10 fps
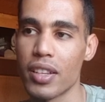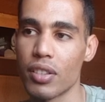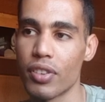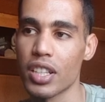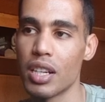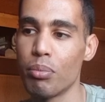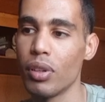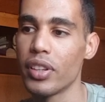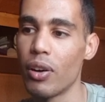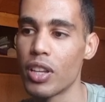So for example,
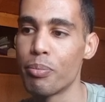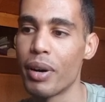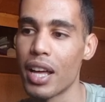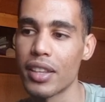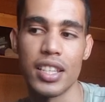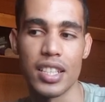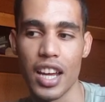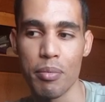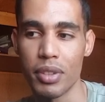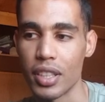now the path is
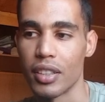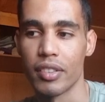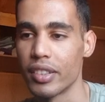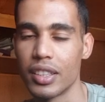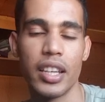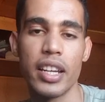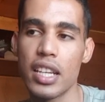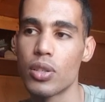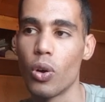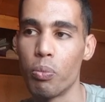empty. There
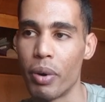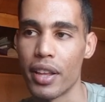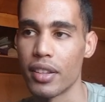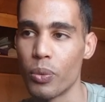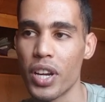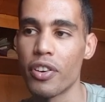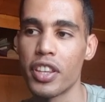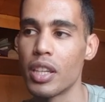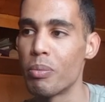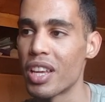is no path. We are
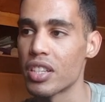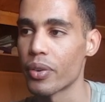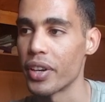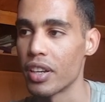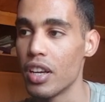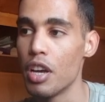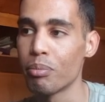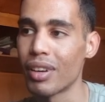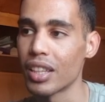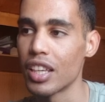in the main screen.
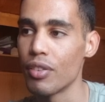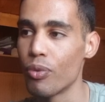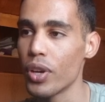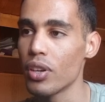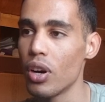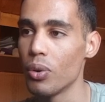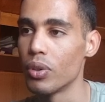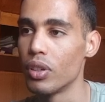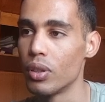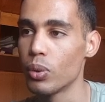But if we go
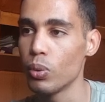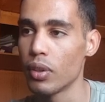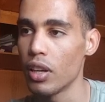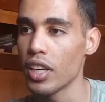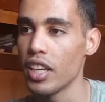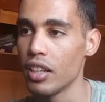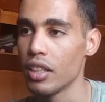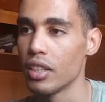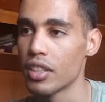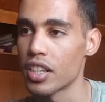to log in,
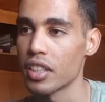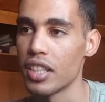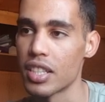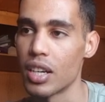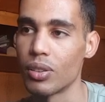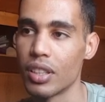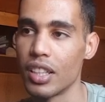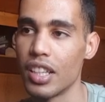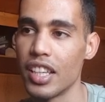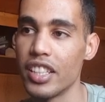check this out.
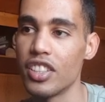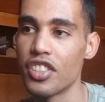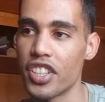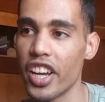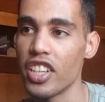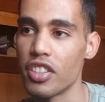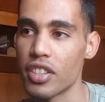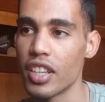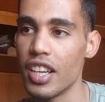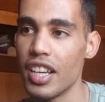It
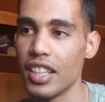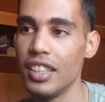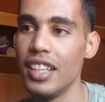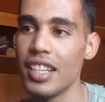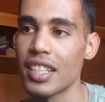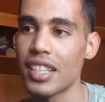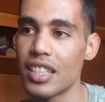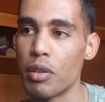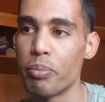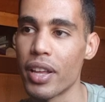changed. This is
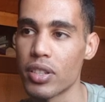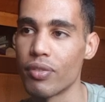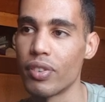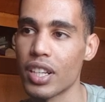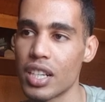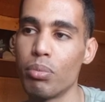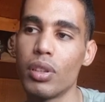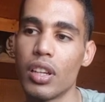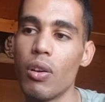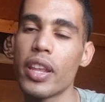the path. So for example,
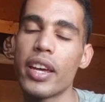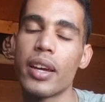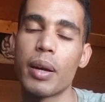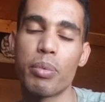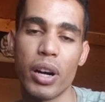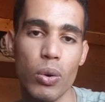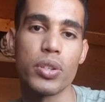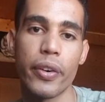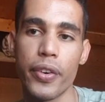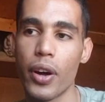now the
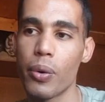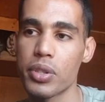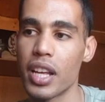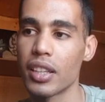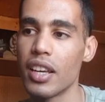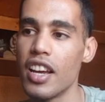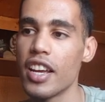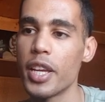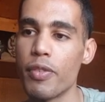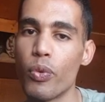browser knows that
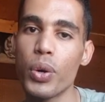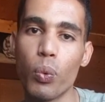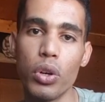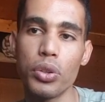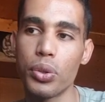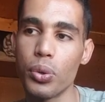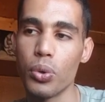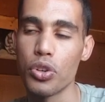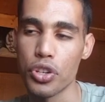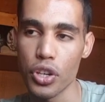if we want
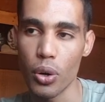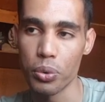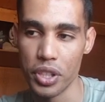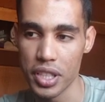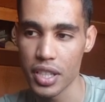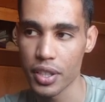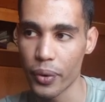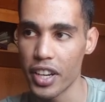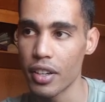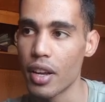to show this
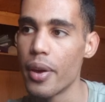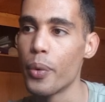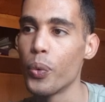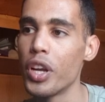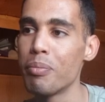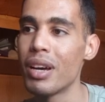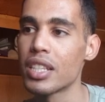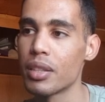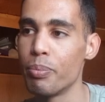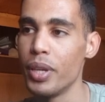screen, we
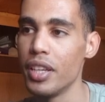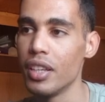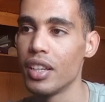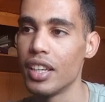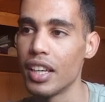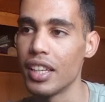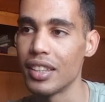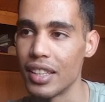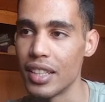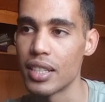must be
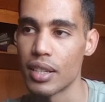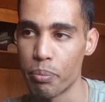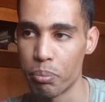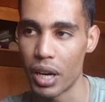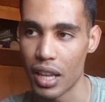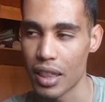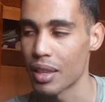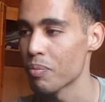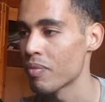in this path.